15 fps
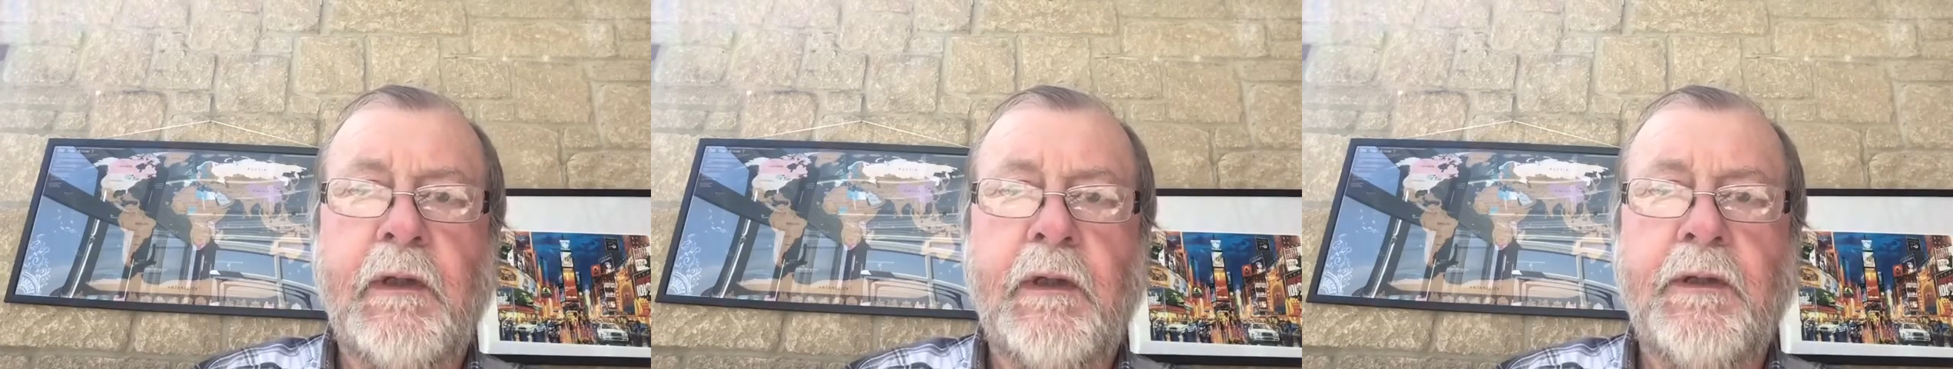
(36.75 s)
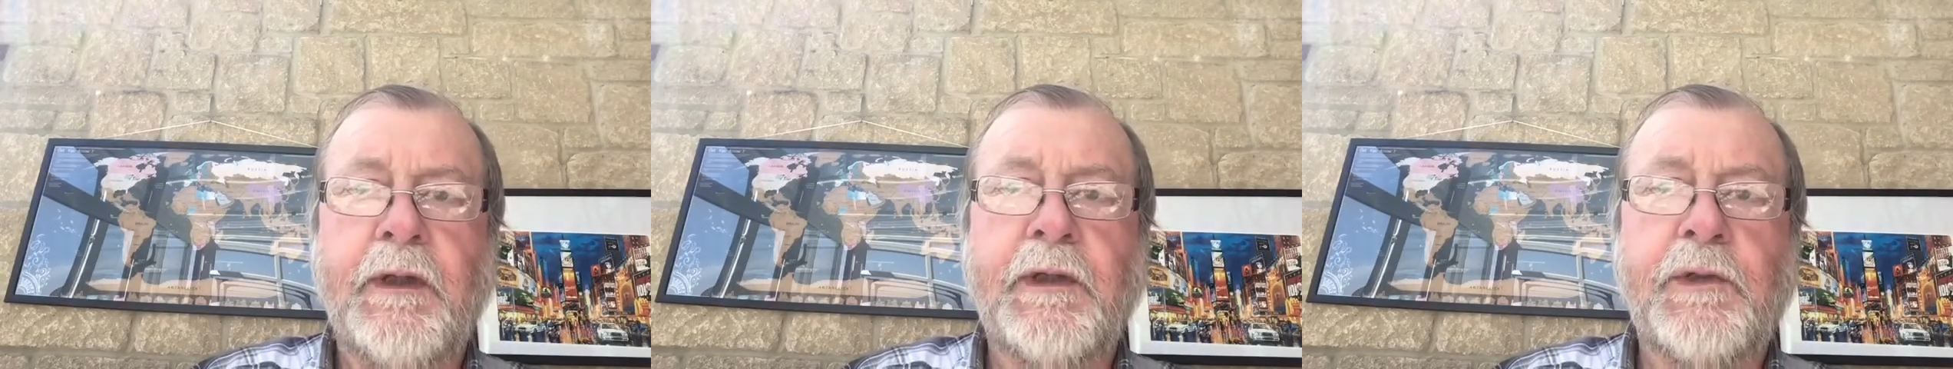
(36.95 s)

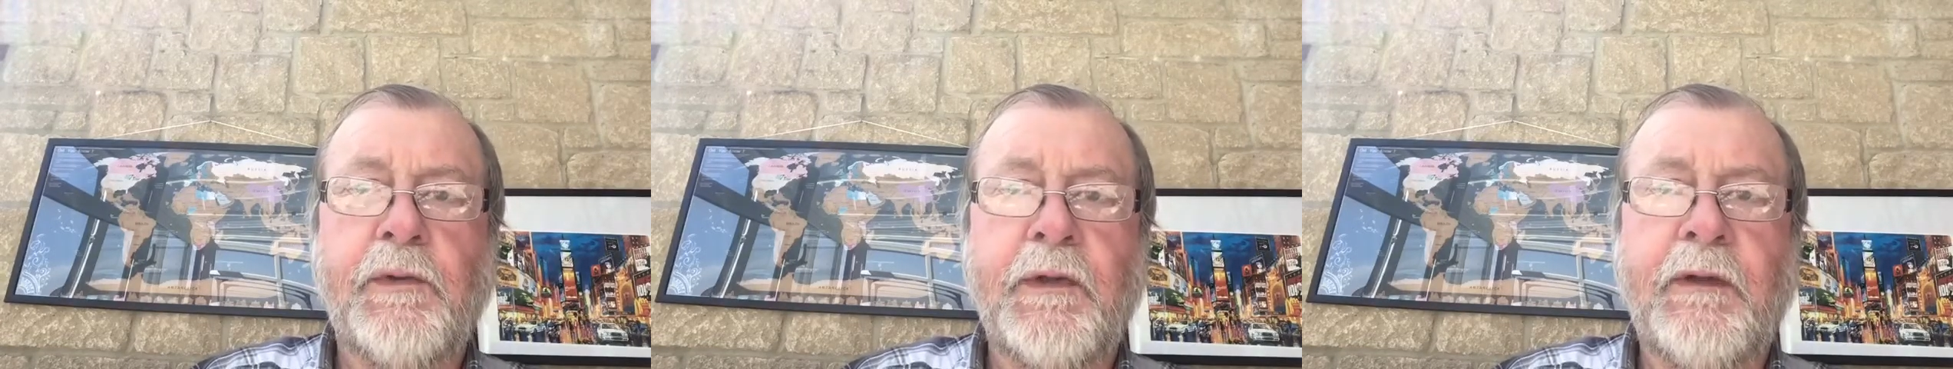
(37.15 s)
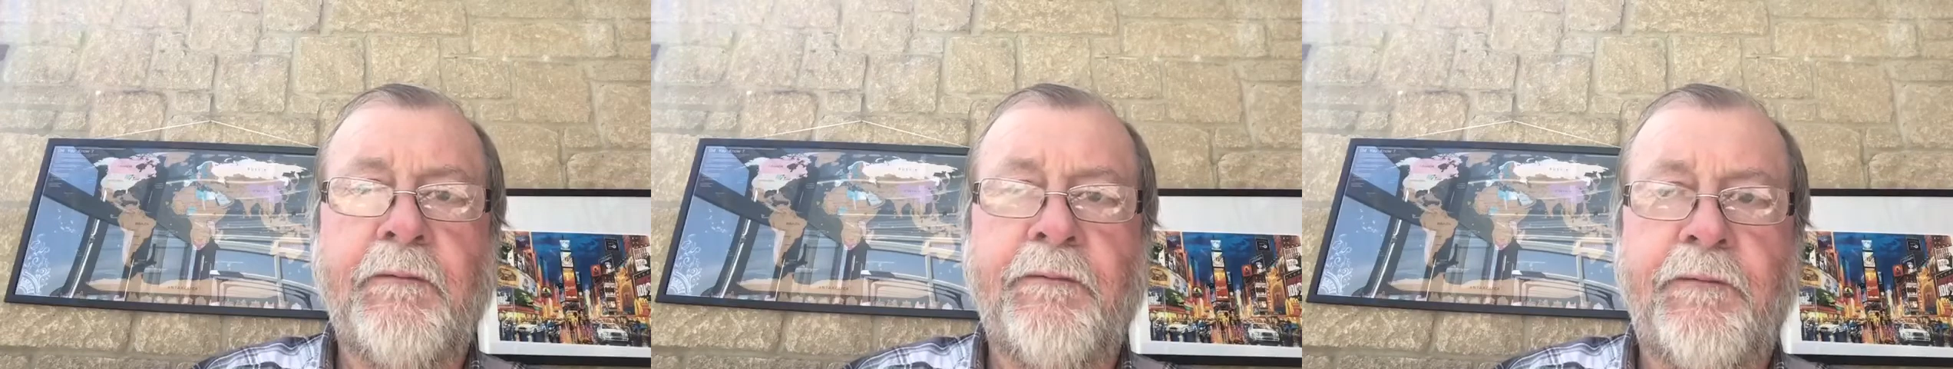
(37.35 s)
than to
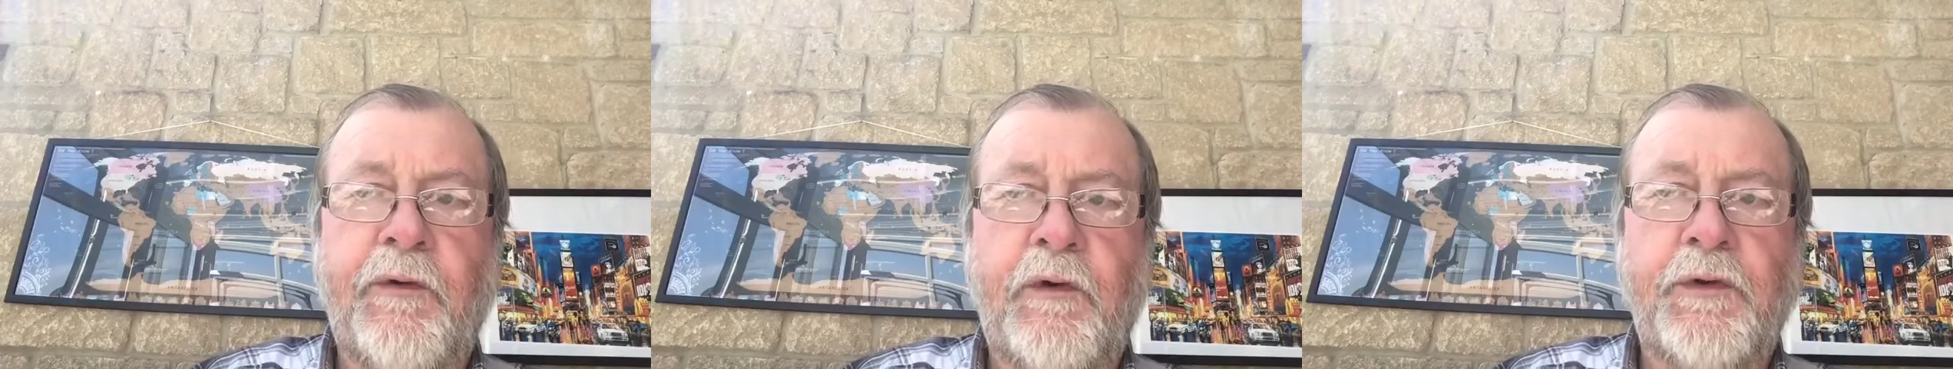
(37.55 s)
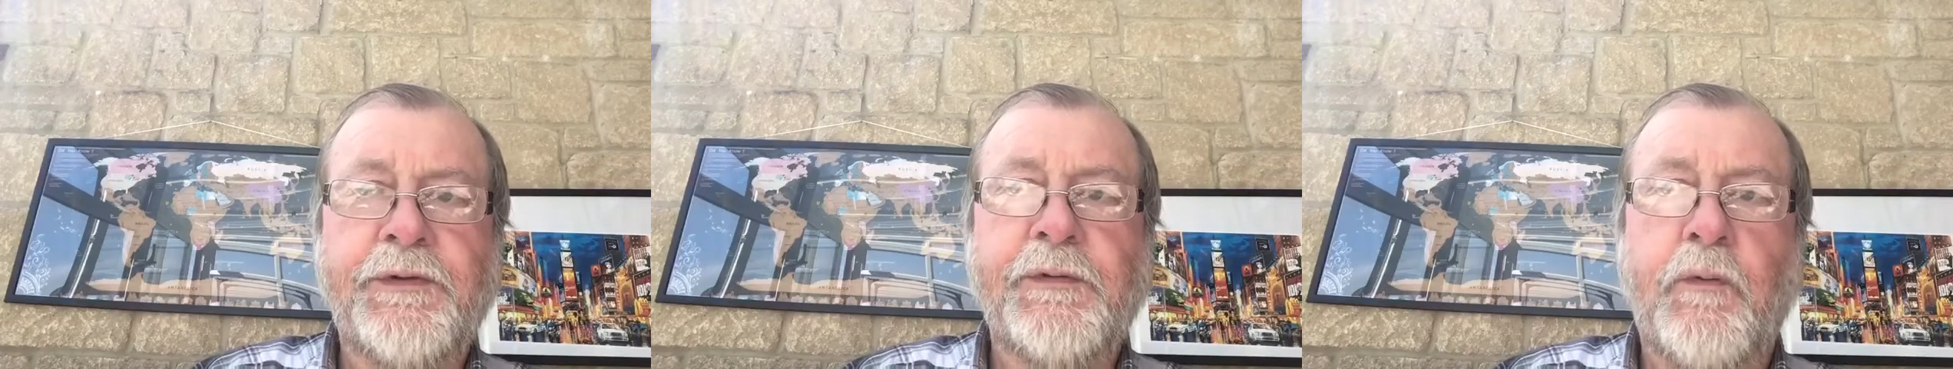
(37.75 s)

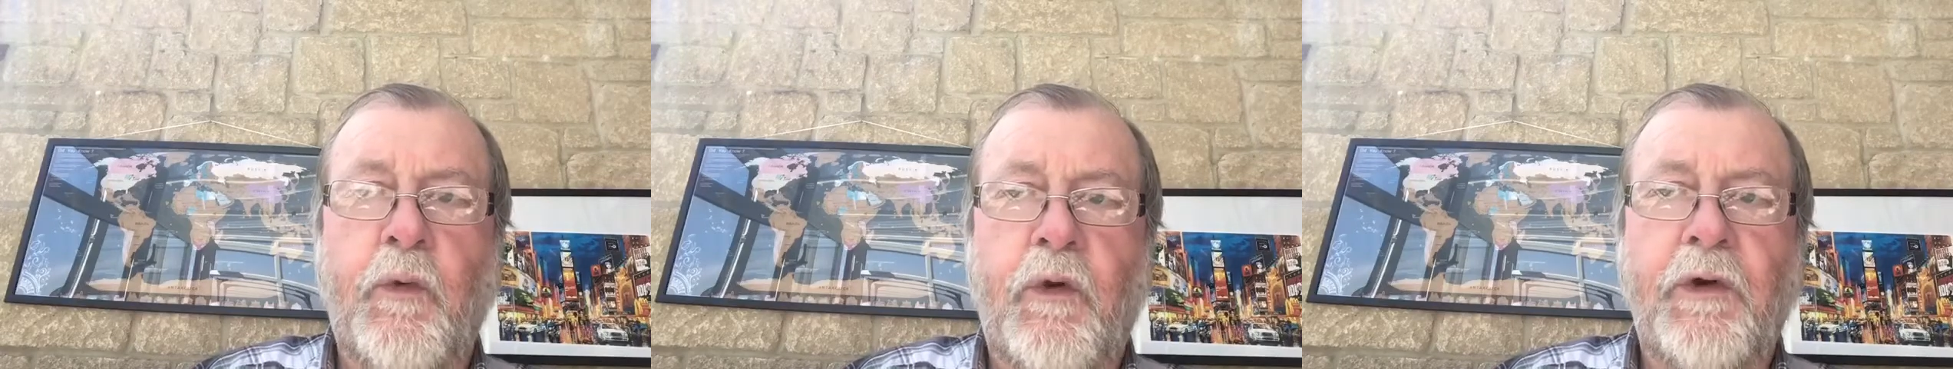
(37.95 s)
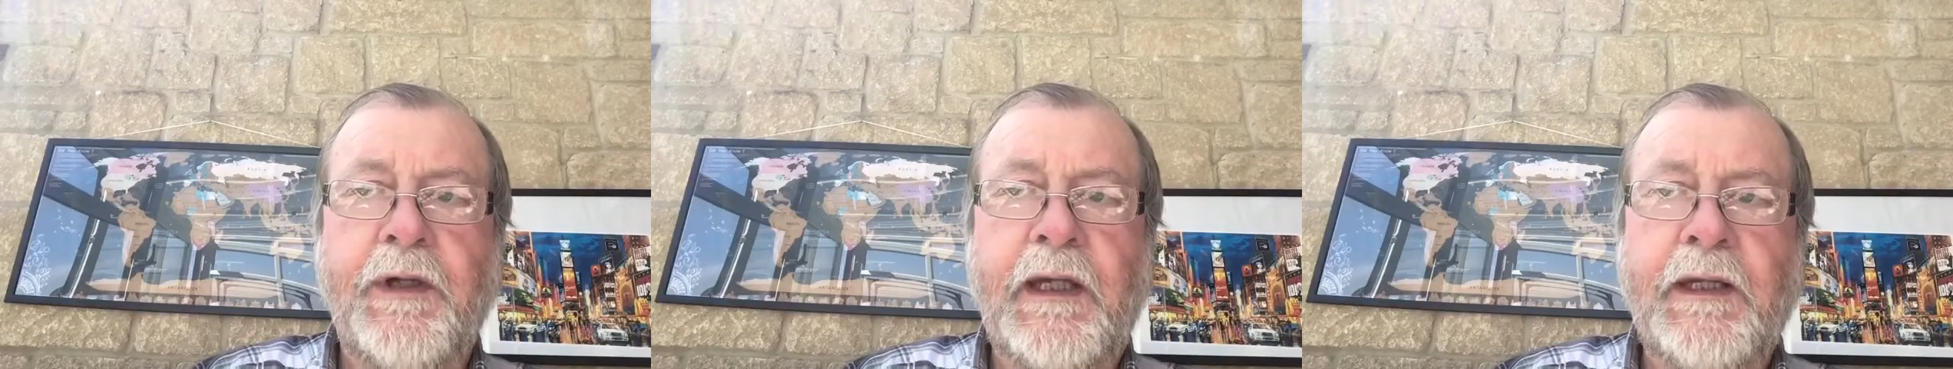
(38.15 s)
enforce
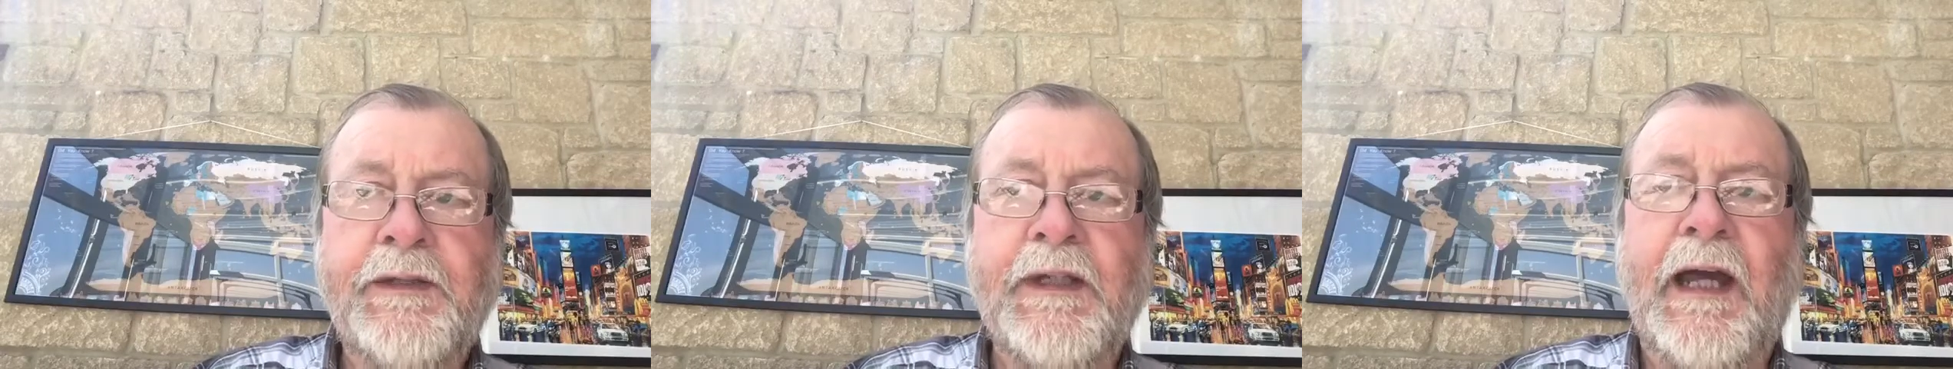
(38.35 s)
warnings